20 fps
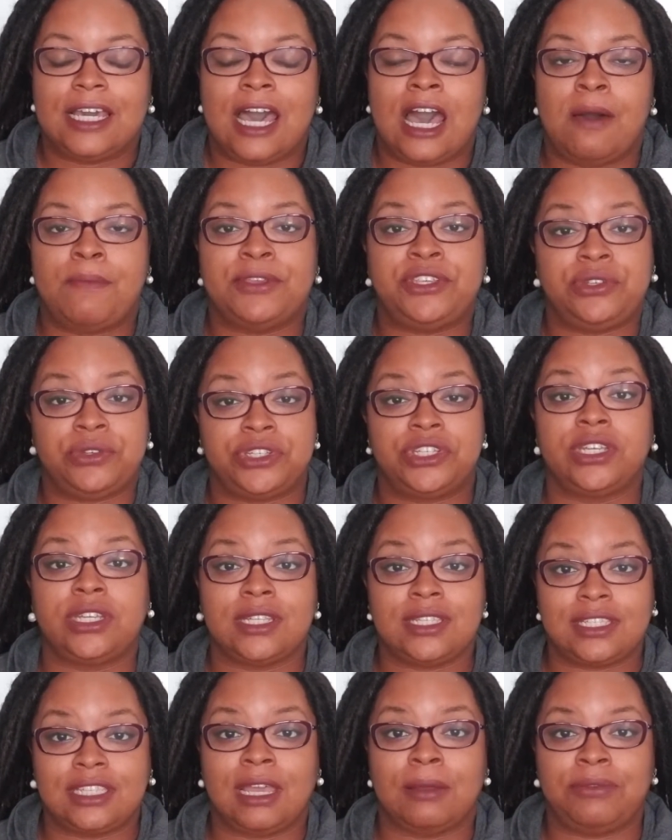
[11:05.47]
But you
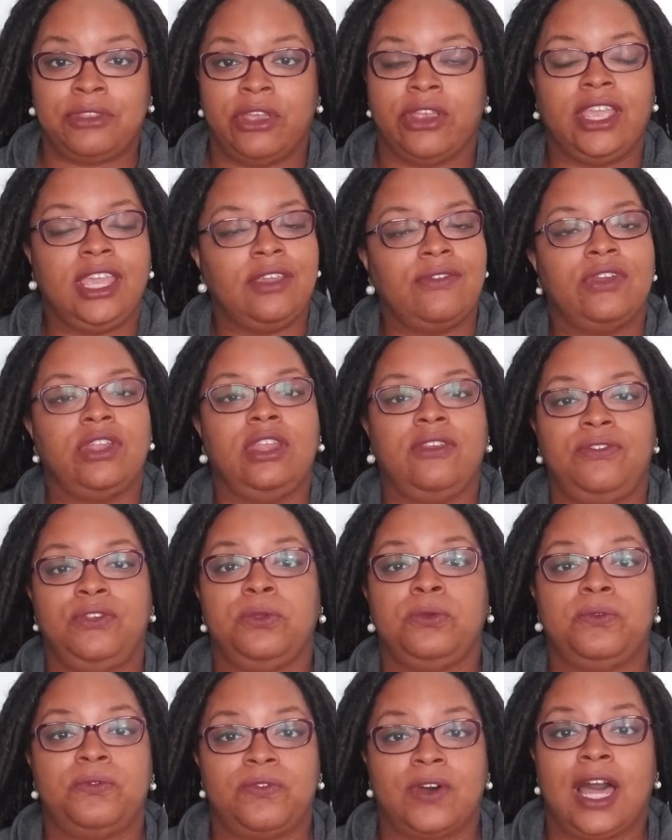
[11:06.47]
shouldn't stop there. Even if
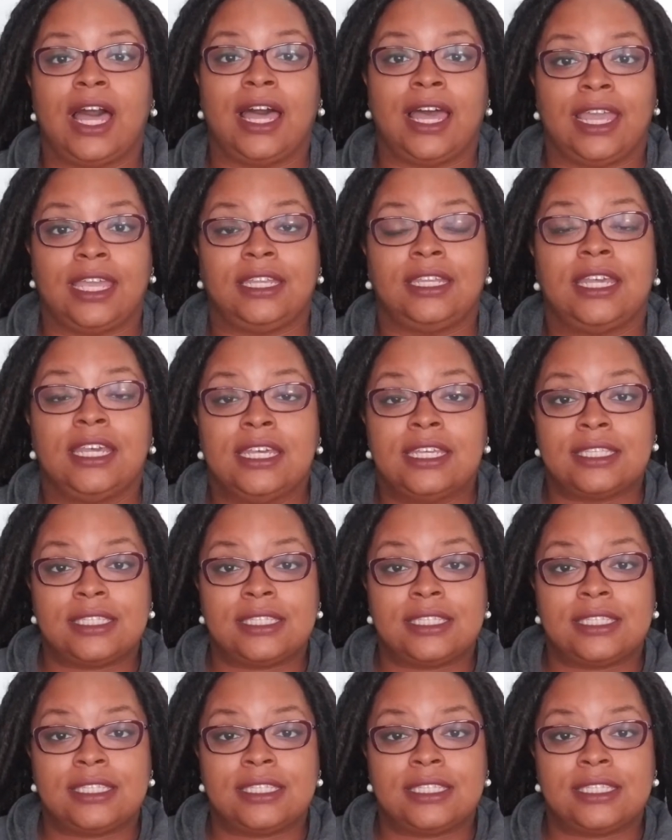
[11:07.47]
you find